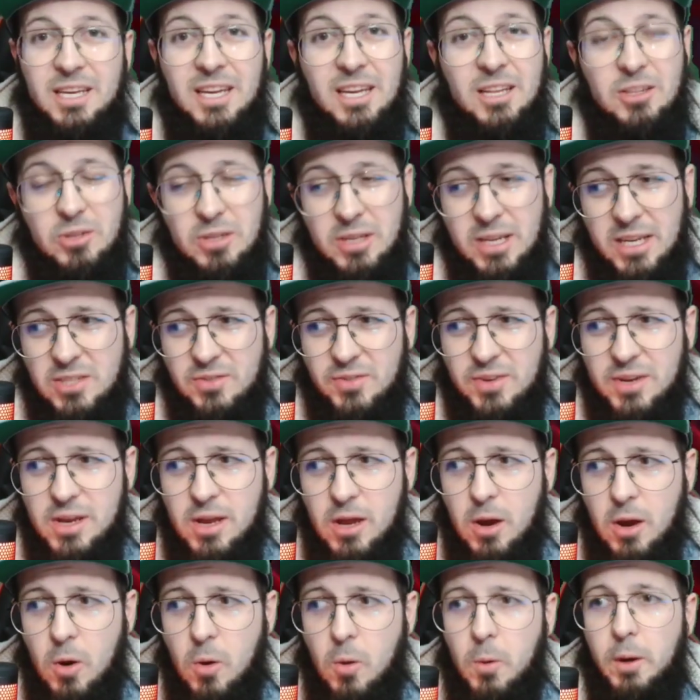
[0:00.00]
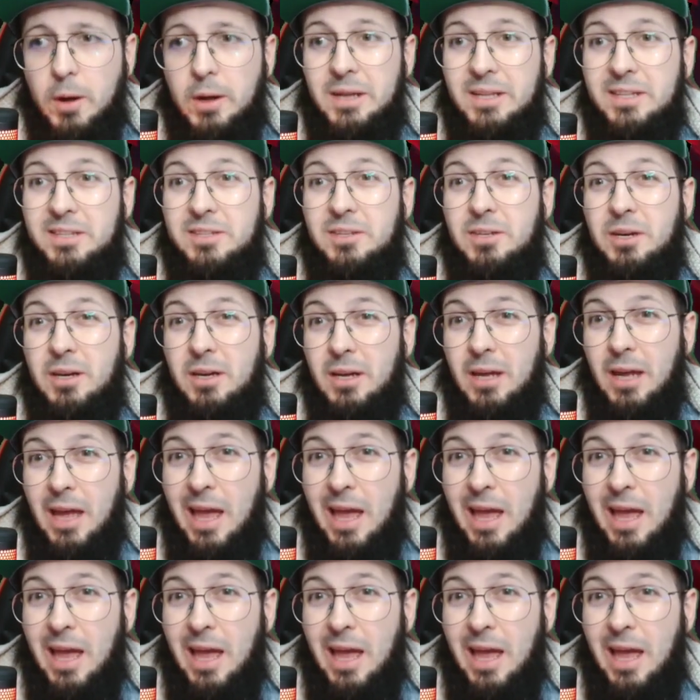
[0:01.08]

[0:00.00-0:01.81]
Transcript: In today's video, the